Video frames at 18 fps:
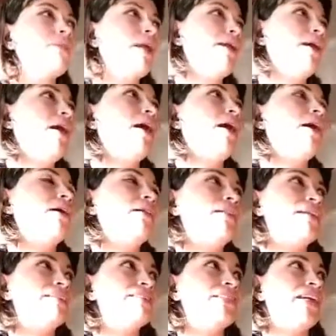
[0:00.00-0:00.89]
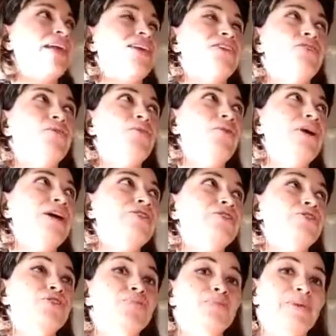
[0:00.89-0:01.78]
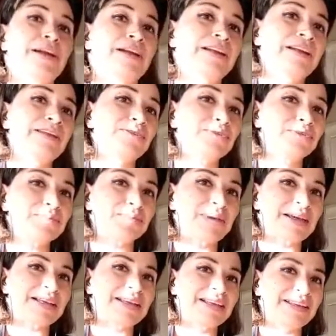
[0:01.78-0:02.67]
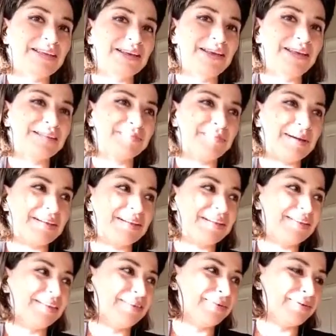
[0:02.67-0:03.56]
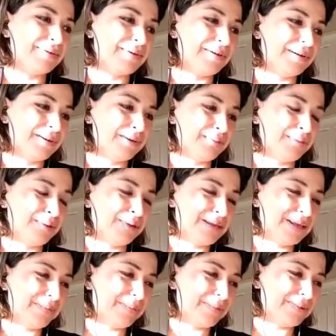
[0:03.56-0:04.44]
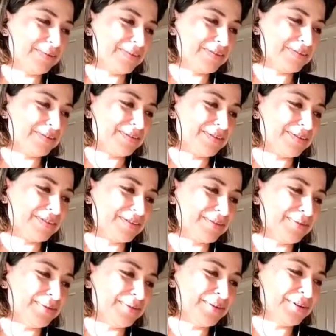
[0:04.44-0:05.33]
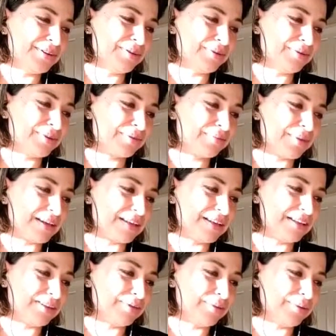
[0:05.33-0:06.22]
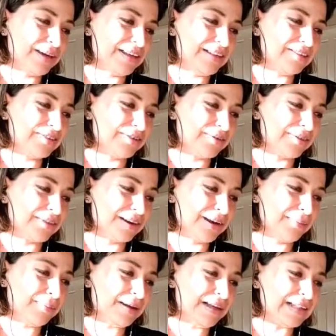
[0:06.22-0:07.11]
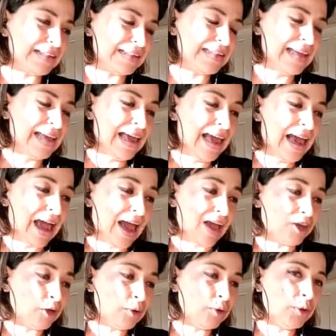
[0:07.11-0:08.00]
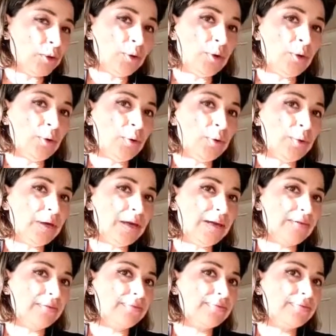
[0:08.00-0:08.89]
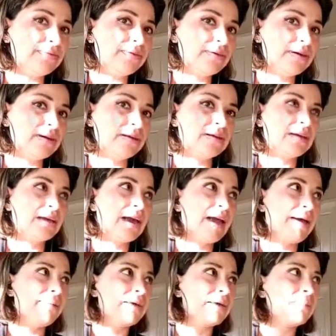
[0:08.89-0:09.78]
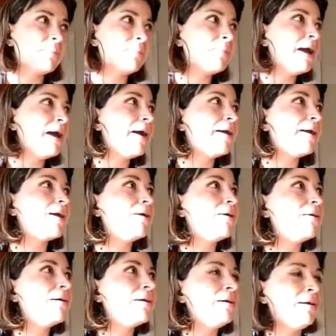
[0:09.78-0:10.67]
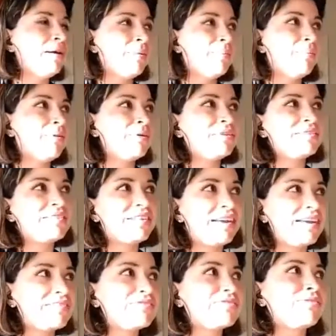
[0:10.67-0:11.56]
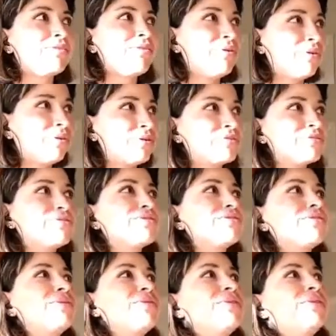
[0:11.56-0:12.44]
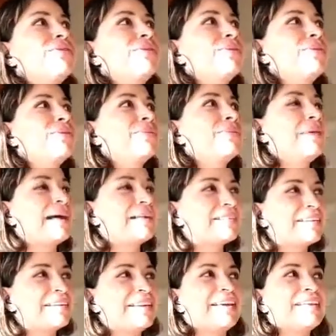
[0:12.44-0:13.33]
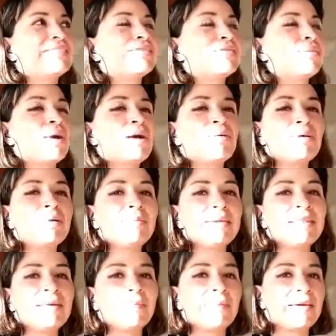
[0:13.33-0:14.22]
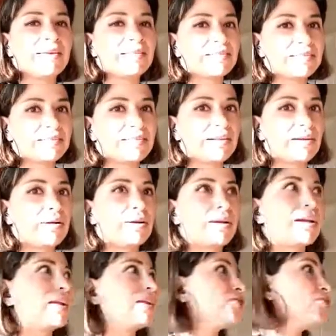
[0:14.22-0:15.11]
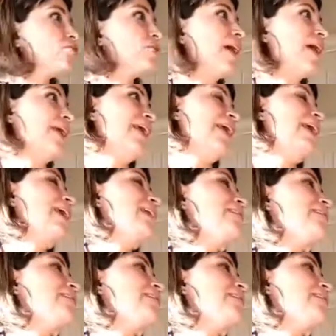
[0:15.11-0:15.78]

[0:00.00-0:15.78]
let's say you are just pregnant, you're expecting your multiples soon, you're expecting twins or triplets, and you don't know if having Moises or cots or bassinets, what will be the best? Should I get